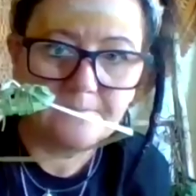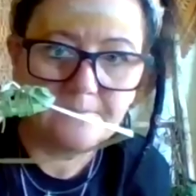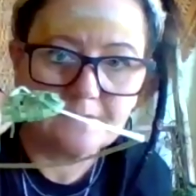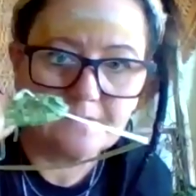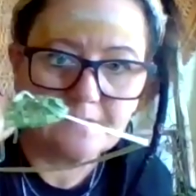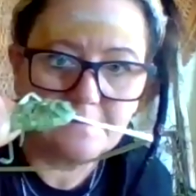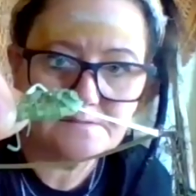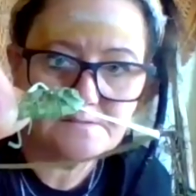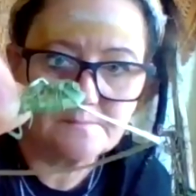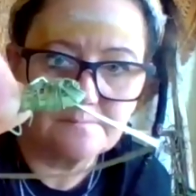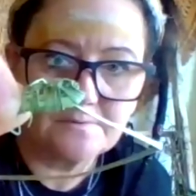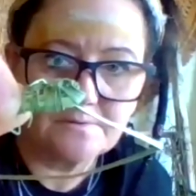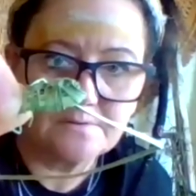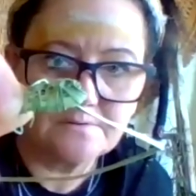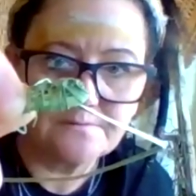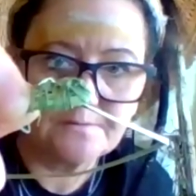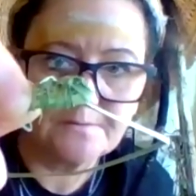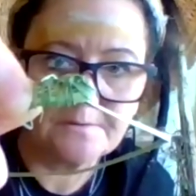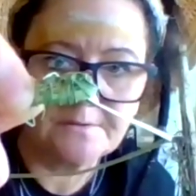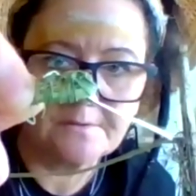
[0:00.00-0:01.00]
there's some
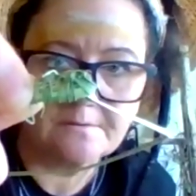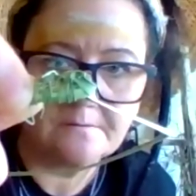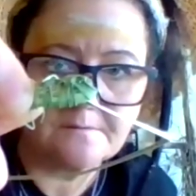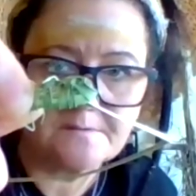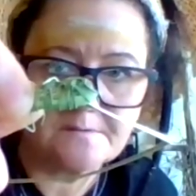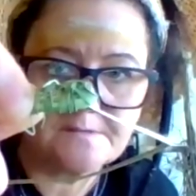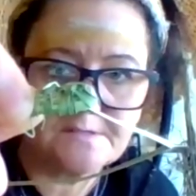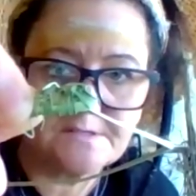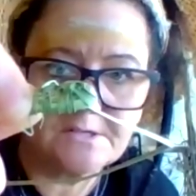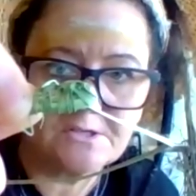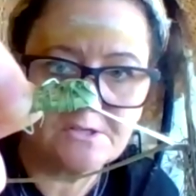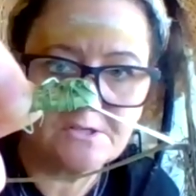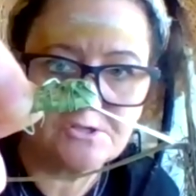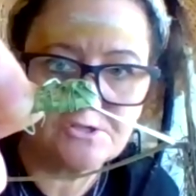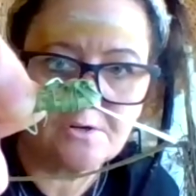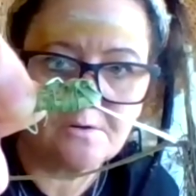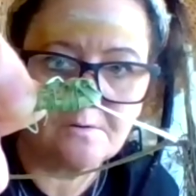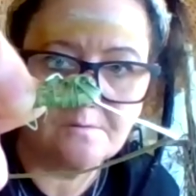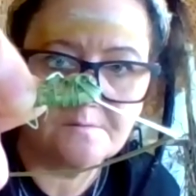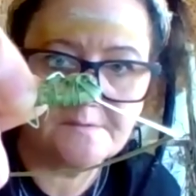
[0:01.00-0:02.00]
beautiful little stitch
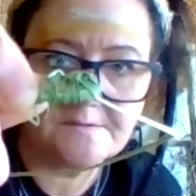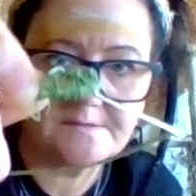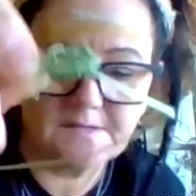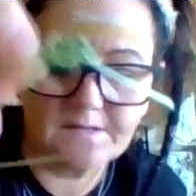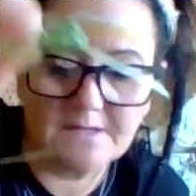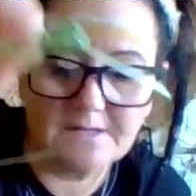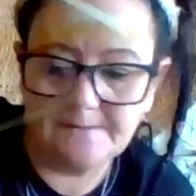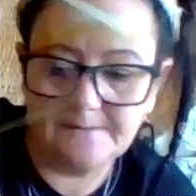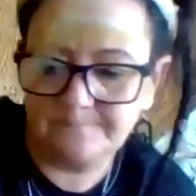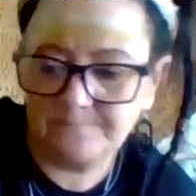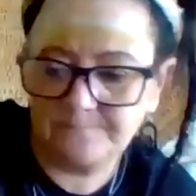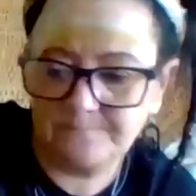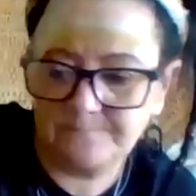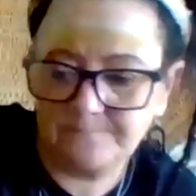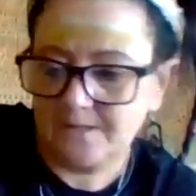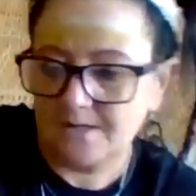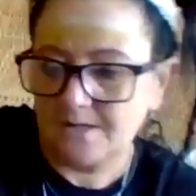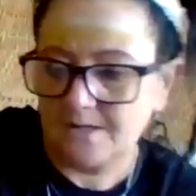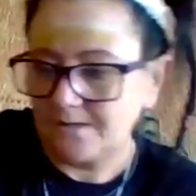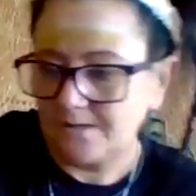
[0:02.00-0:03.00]
holes there.
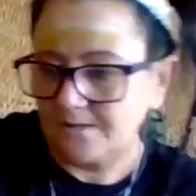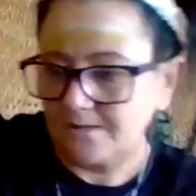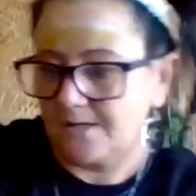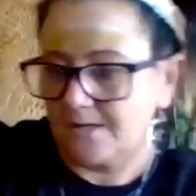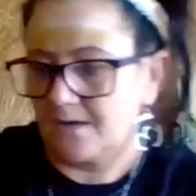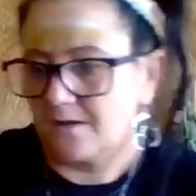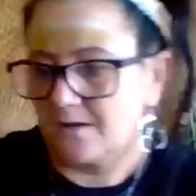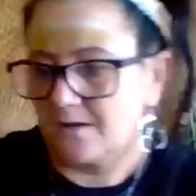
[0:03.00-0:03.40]
Now I've